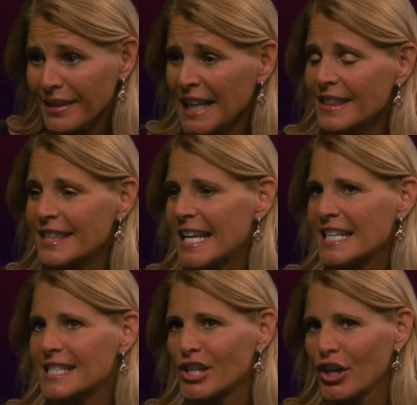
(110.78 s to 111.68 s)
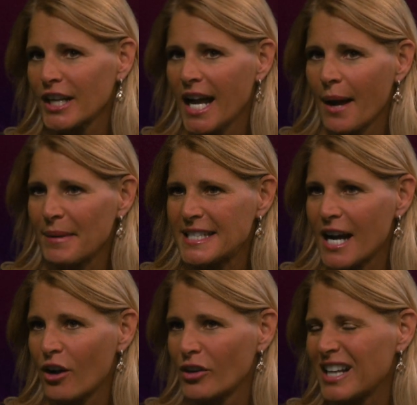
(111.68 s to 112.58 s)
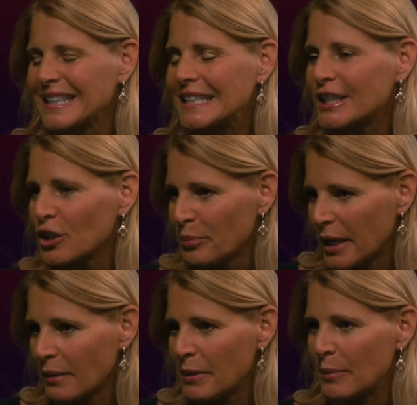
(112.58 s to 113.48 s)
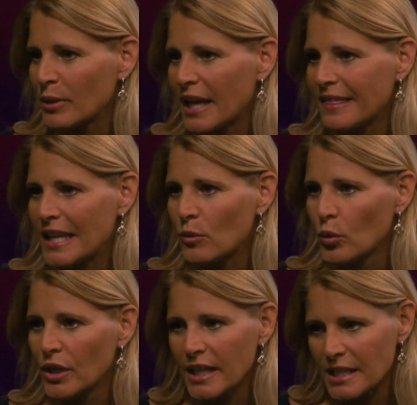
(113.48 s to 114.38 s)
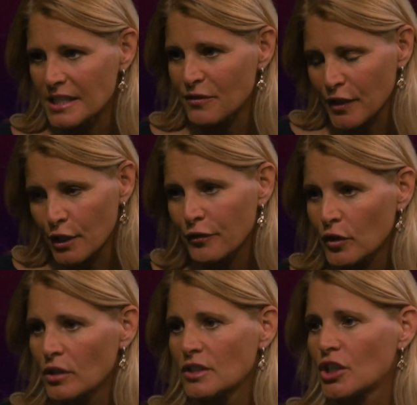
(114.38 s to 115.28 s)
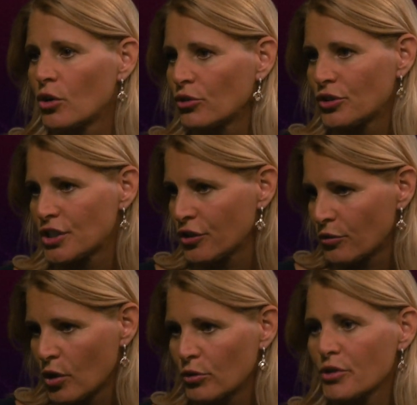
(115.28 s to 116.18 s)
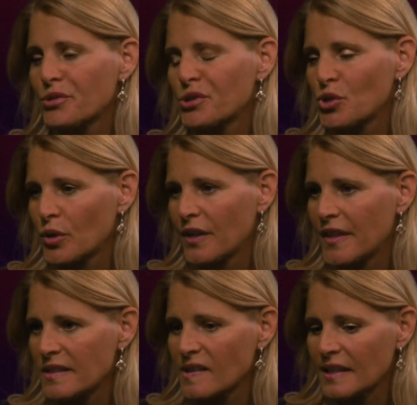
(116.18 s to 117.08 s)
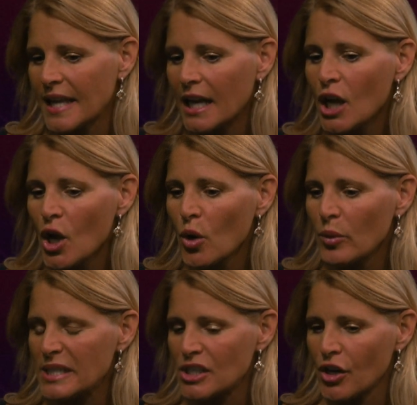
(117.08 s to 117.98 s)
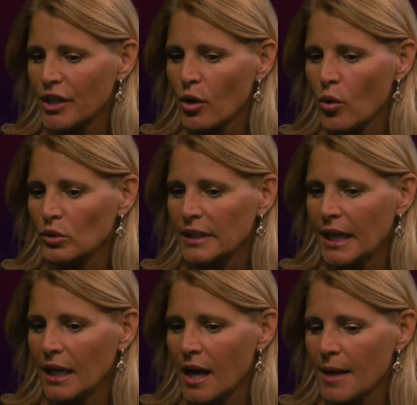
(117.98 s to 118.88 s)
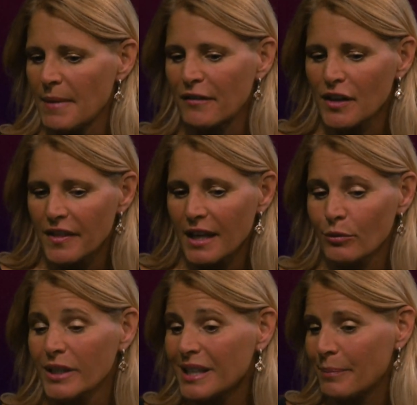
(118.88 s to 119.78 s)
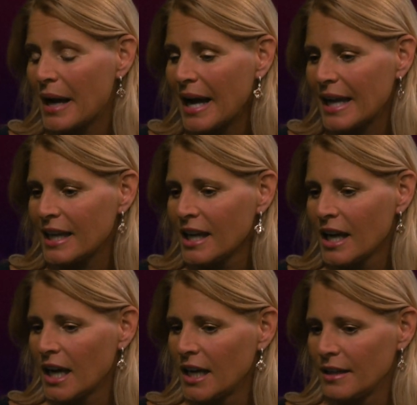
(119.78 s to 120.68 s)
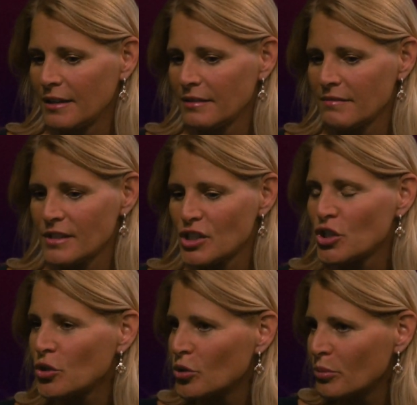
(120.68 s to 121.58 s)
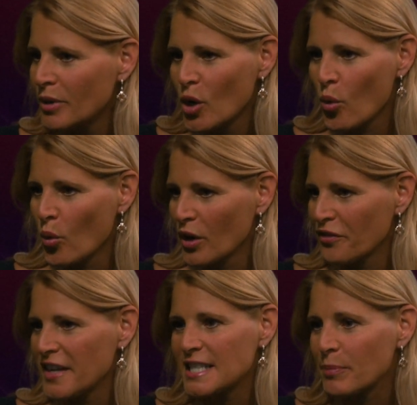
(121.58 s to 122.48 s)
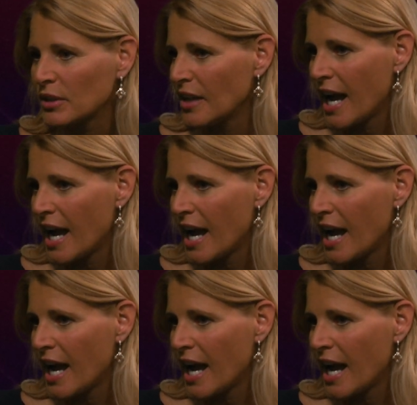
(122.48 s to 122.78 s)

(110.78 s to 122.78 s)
and things started calming down a little bit. People, I think, weren't as fearful to go to their own grocery store and things like that. We started holding um, everything really by uh, Zoom or Facebook